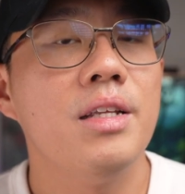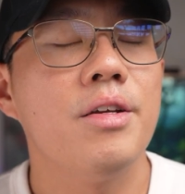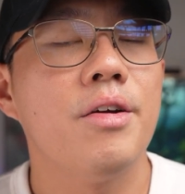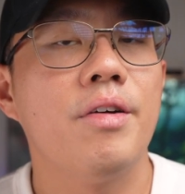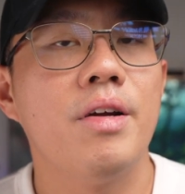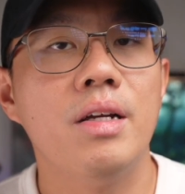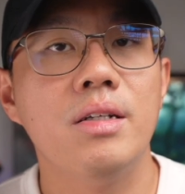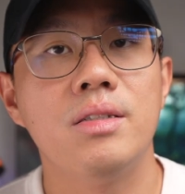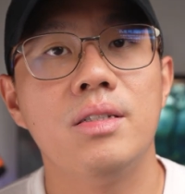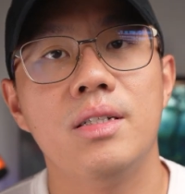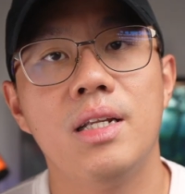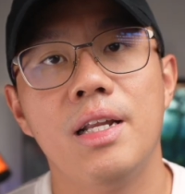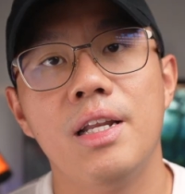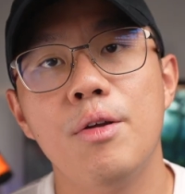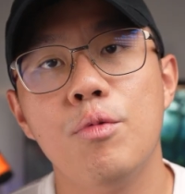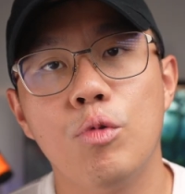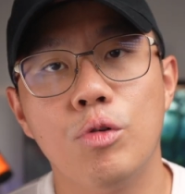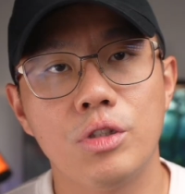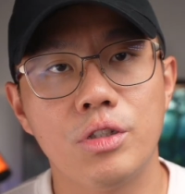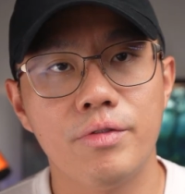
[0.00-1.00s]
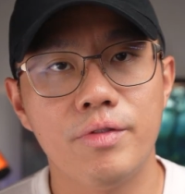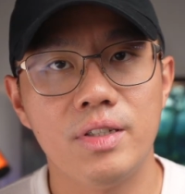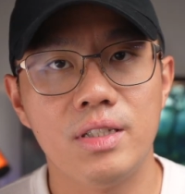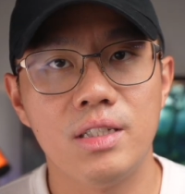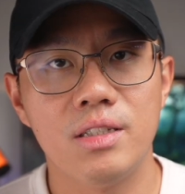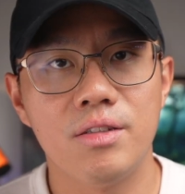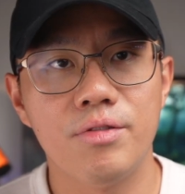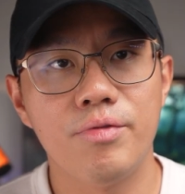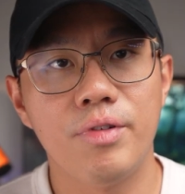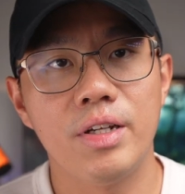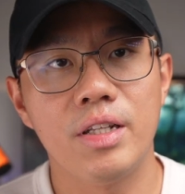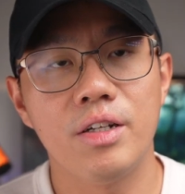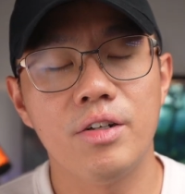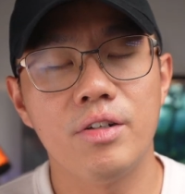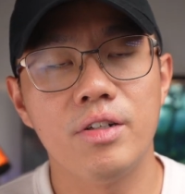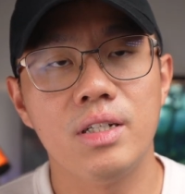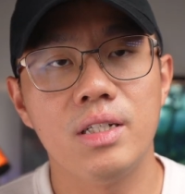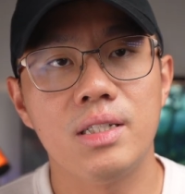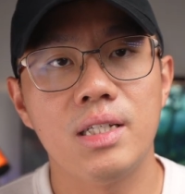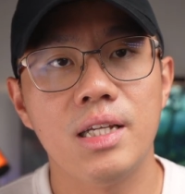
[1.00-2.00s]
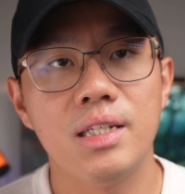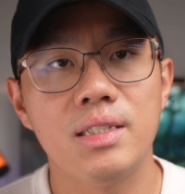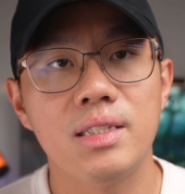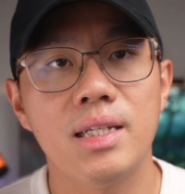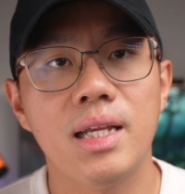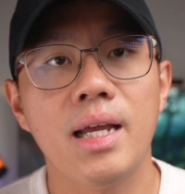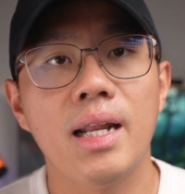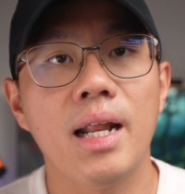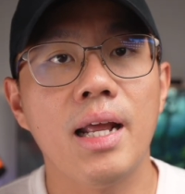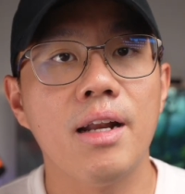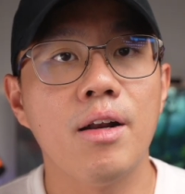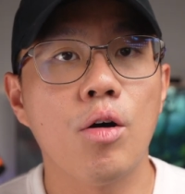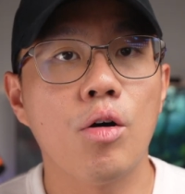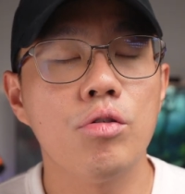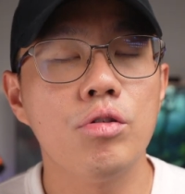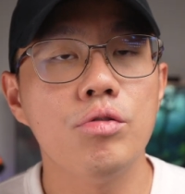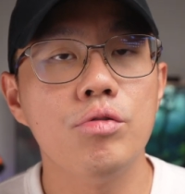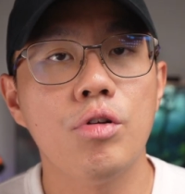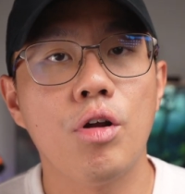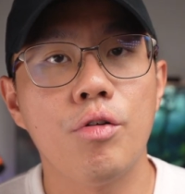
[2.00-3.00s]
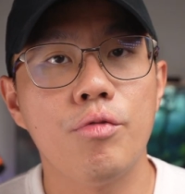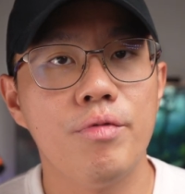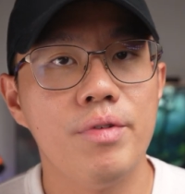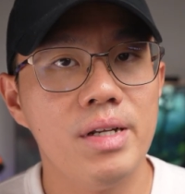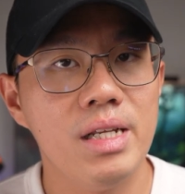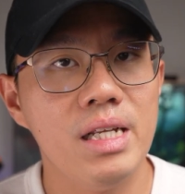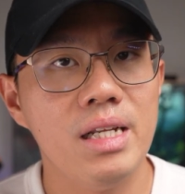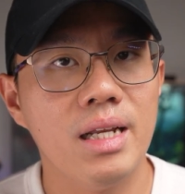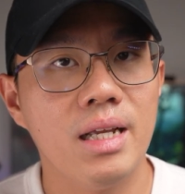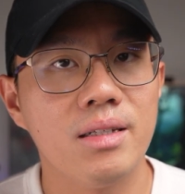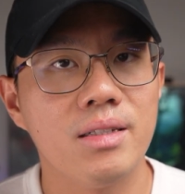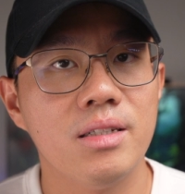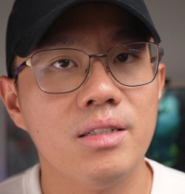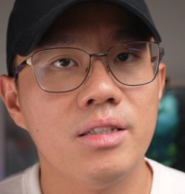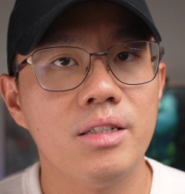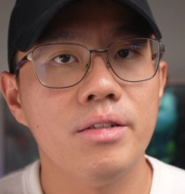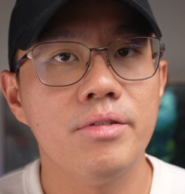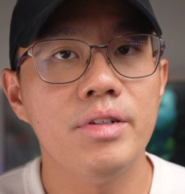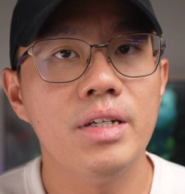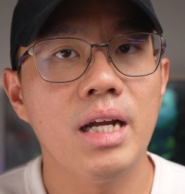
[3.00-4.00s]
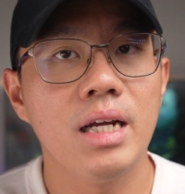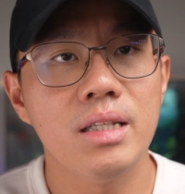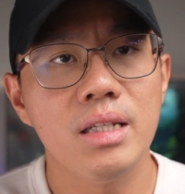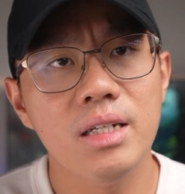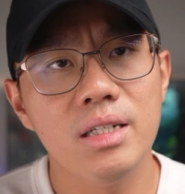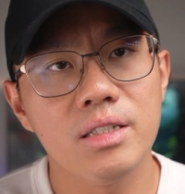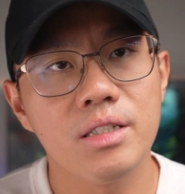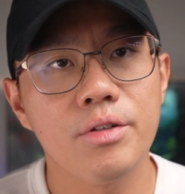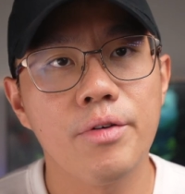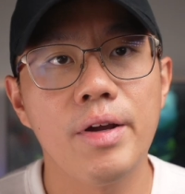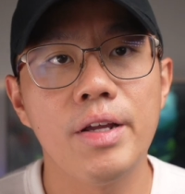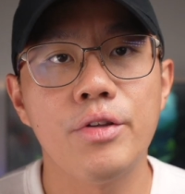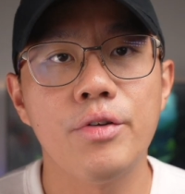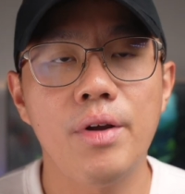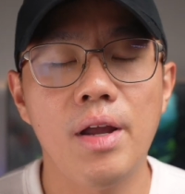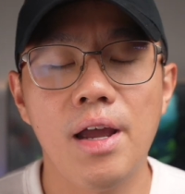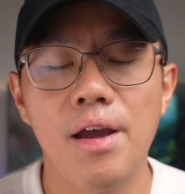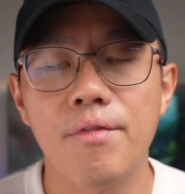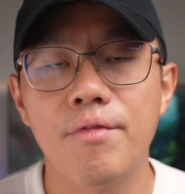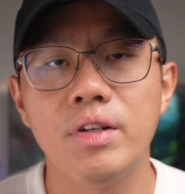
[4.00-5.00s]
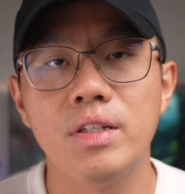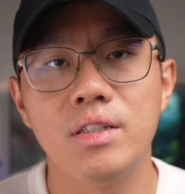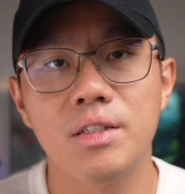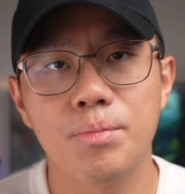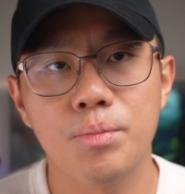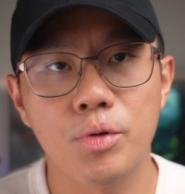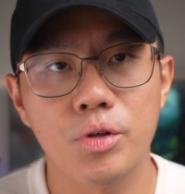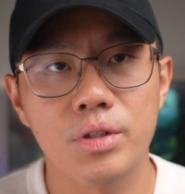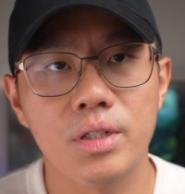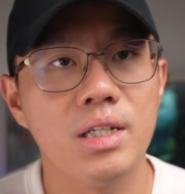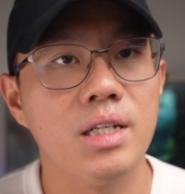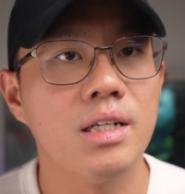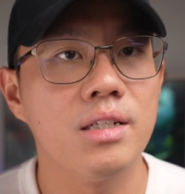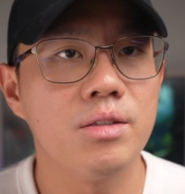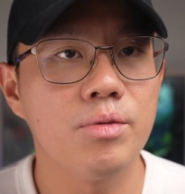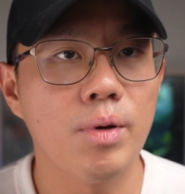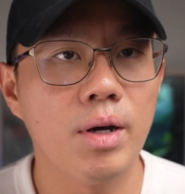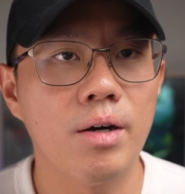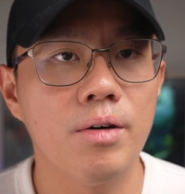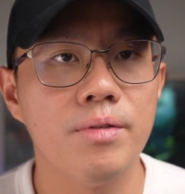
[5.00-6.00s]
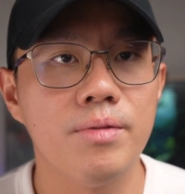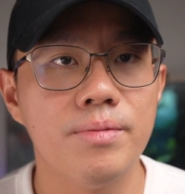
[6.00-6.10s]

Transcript: there isn't any water resistance rating on this headset, and although not really necessary, I think it's great to have it supported as well.